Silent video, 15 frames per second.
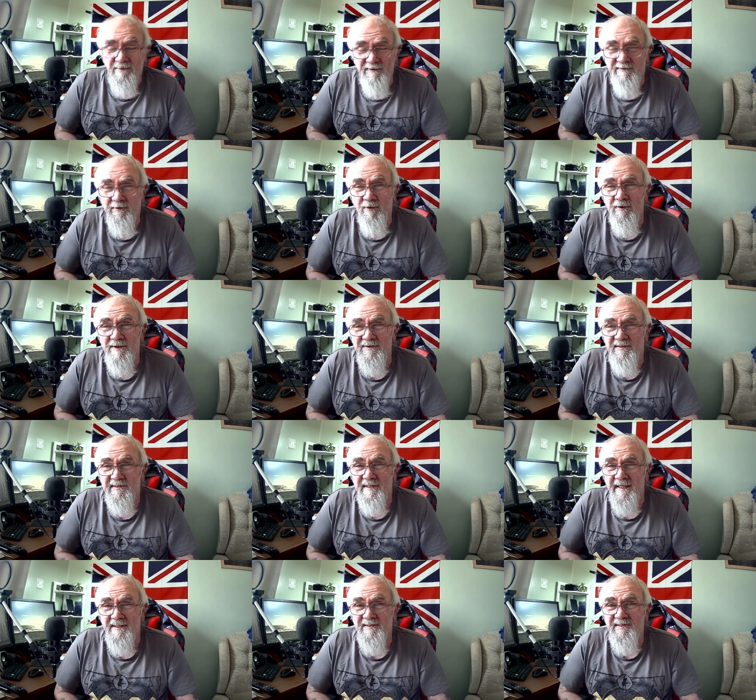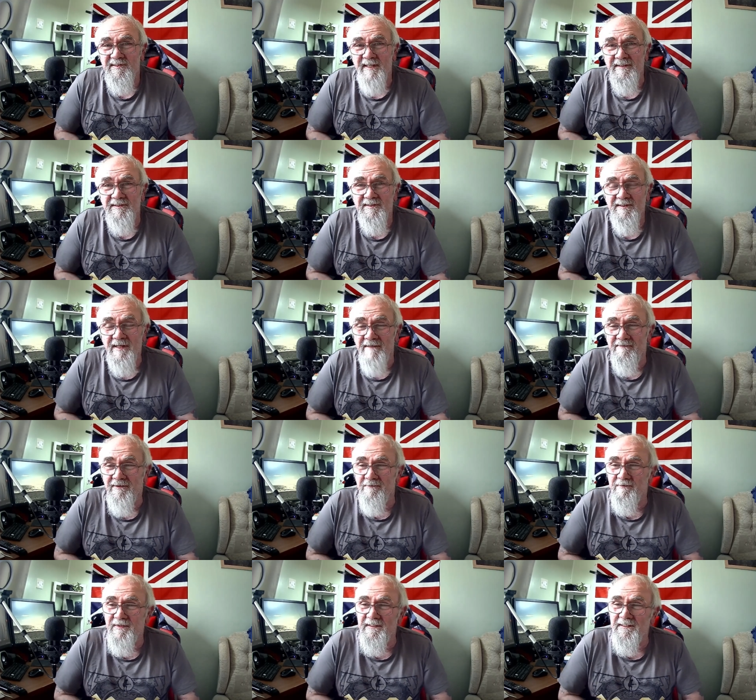fallen sick since they've
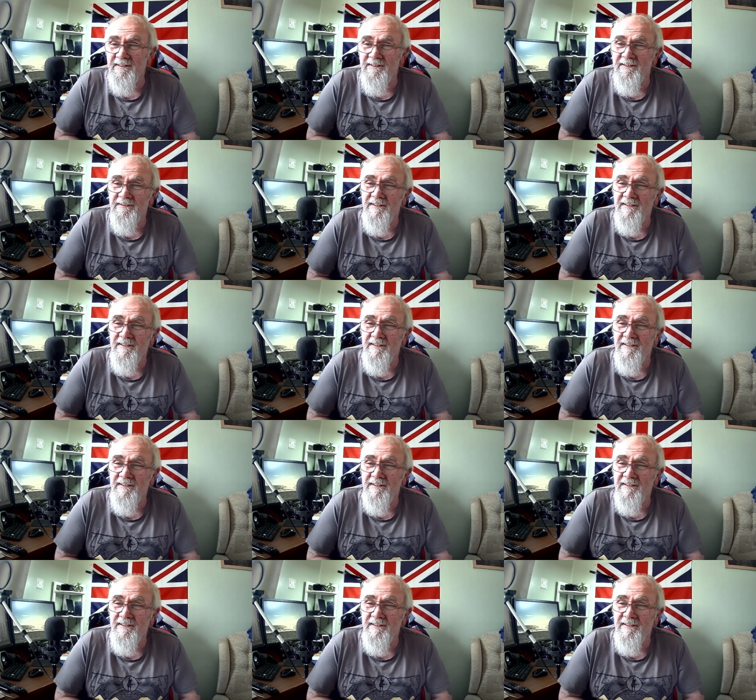competed in